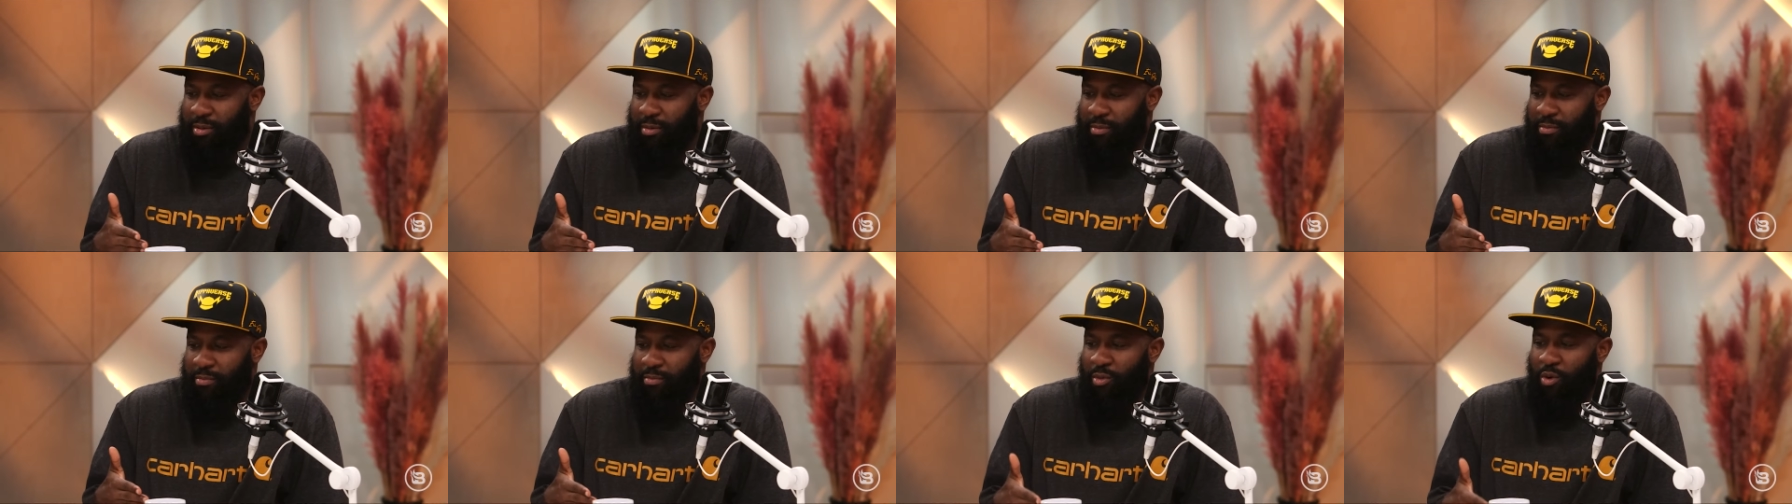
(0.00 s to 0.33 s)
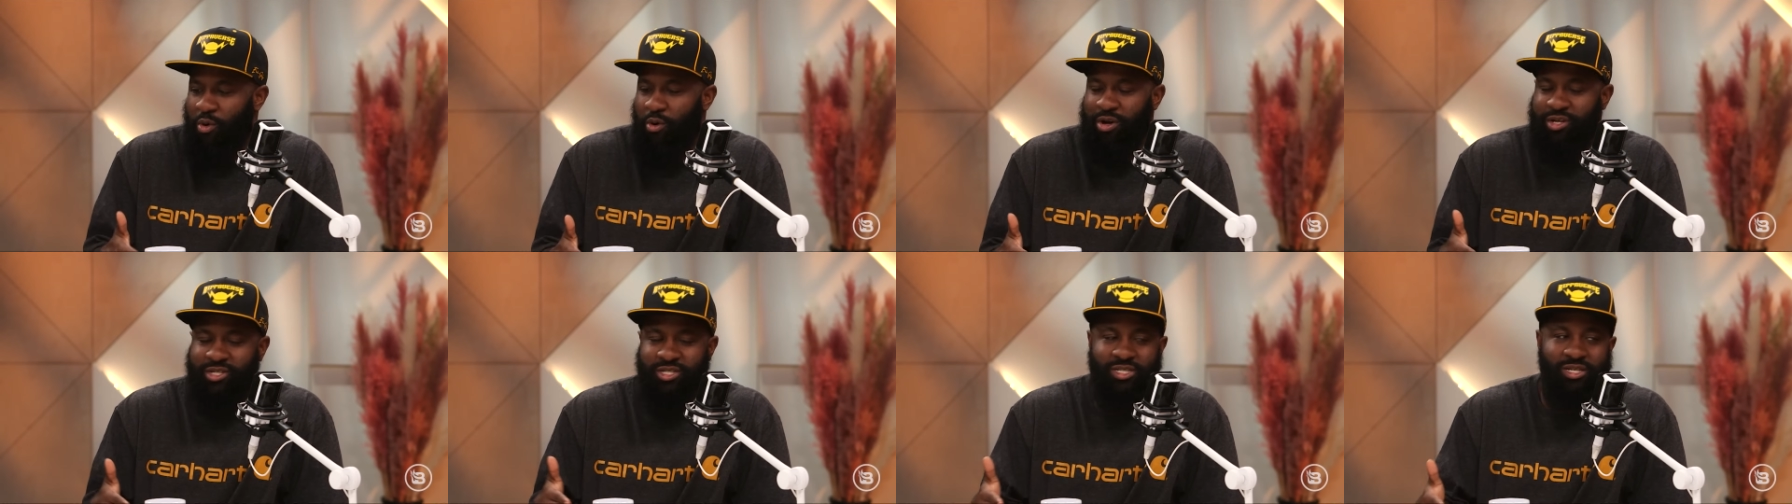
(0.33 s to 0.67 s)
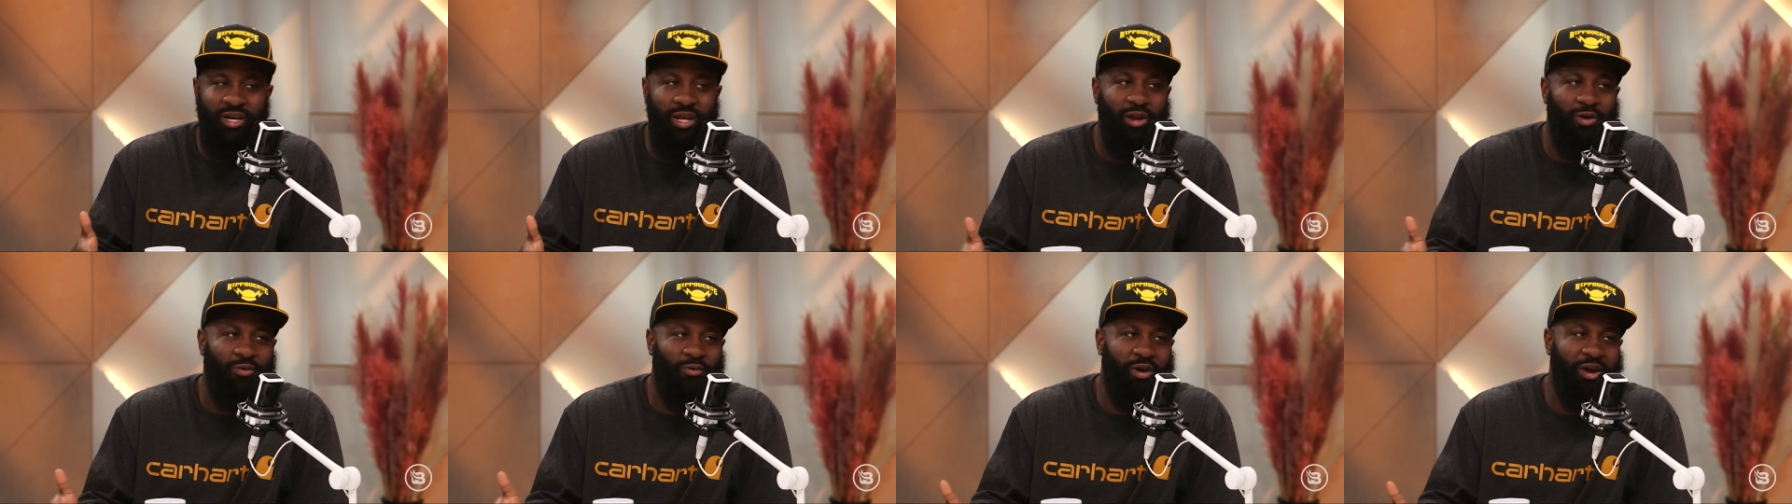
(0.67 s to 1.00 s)
more
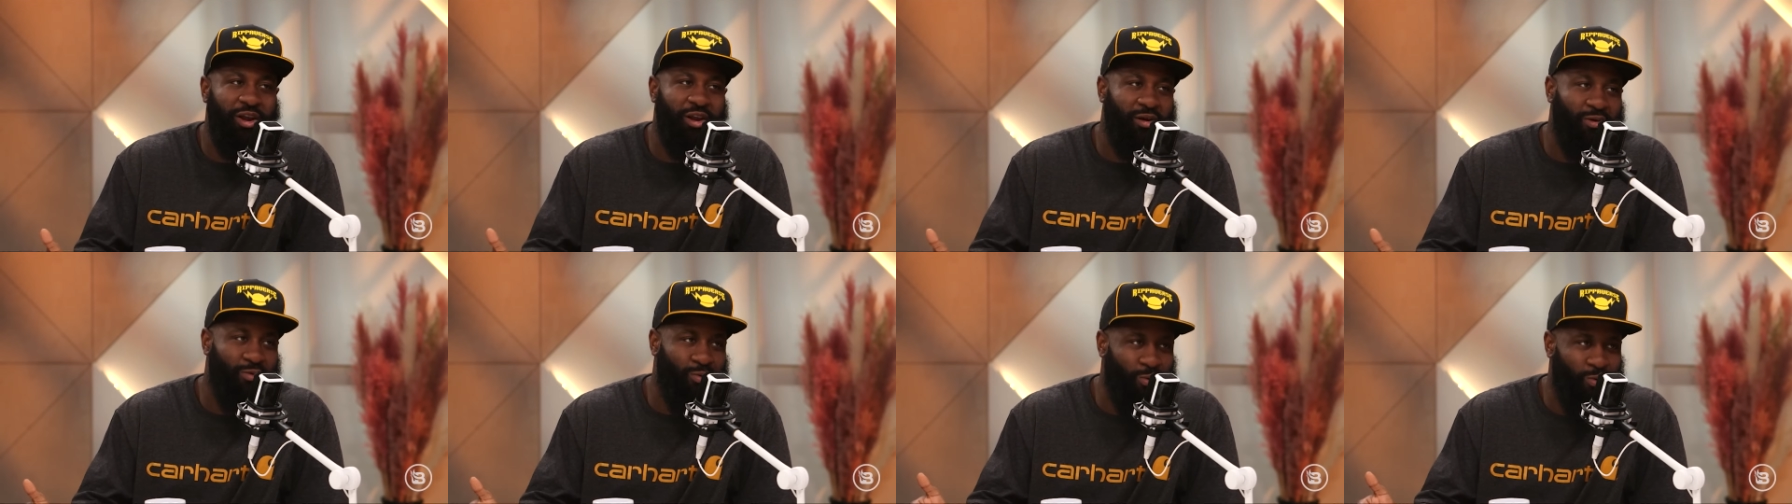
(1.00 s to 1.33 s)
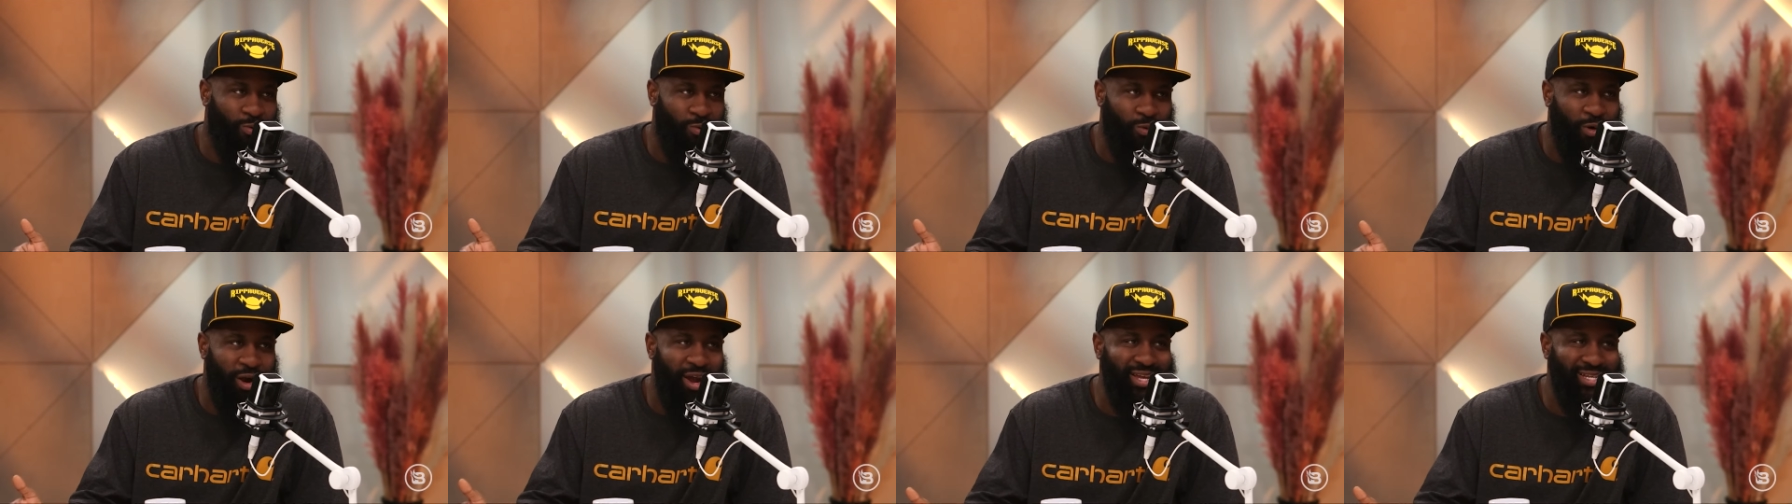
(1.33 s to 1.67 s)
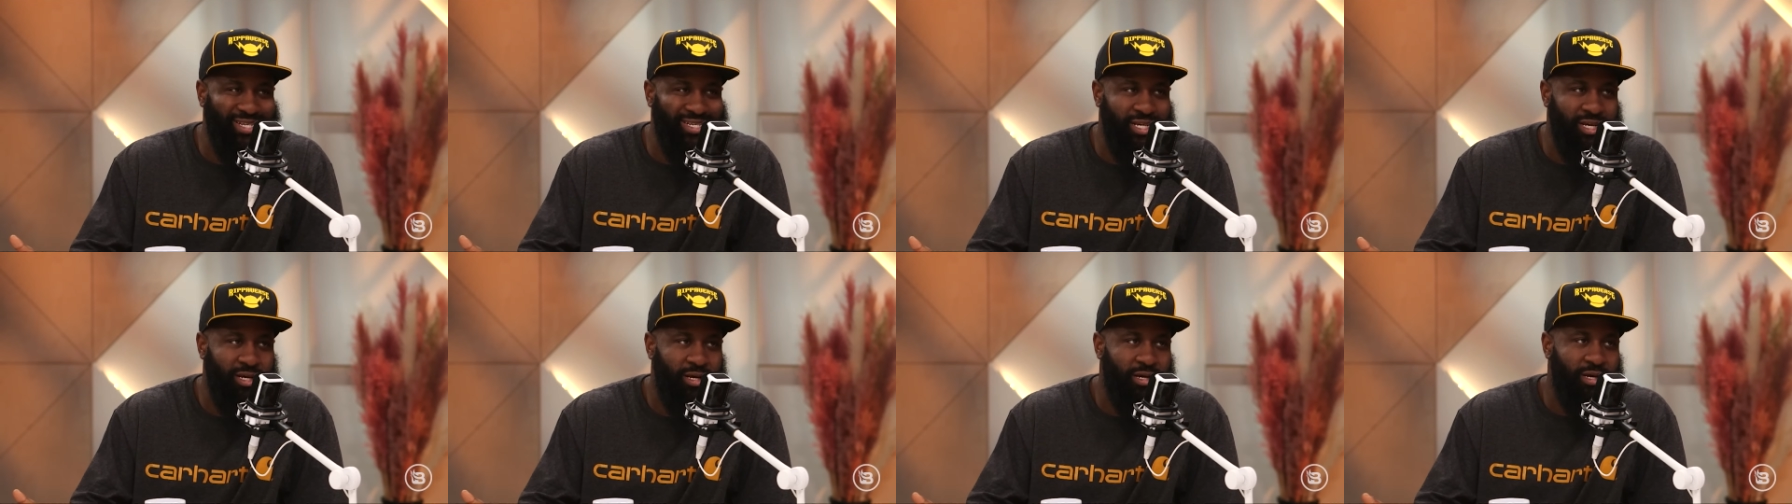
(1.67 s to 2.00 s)
accelerated
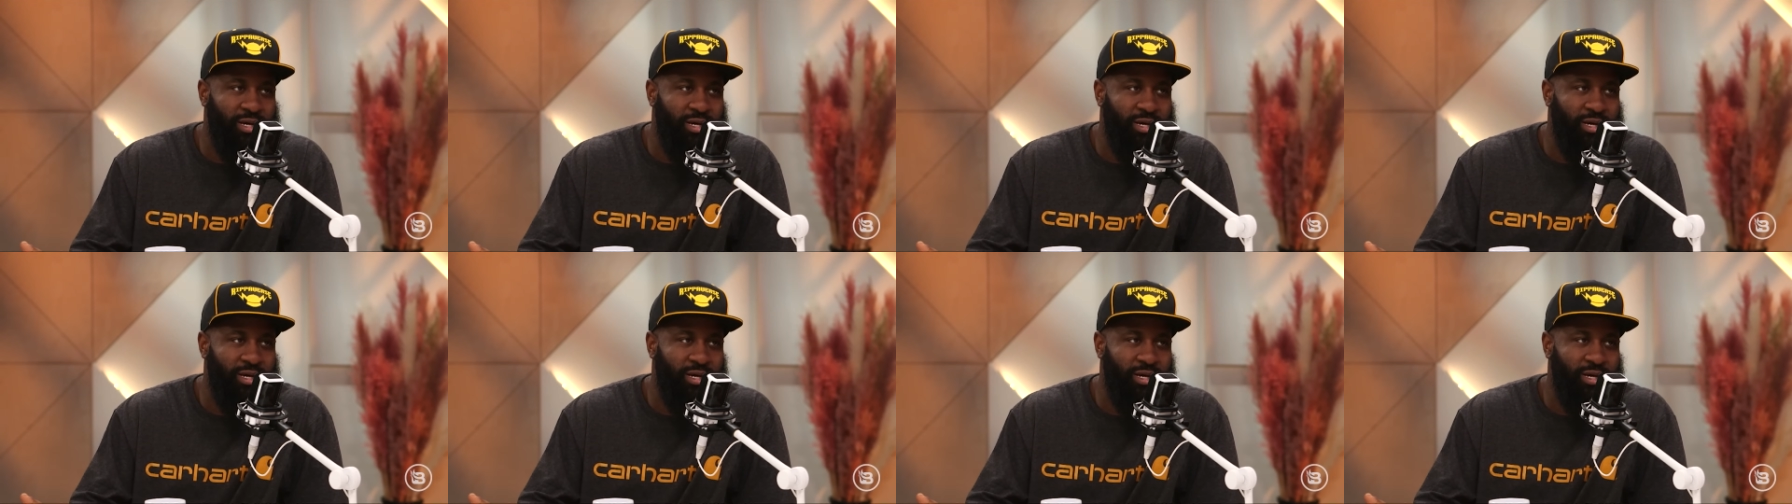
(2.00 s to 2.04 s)
rate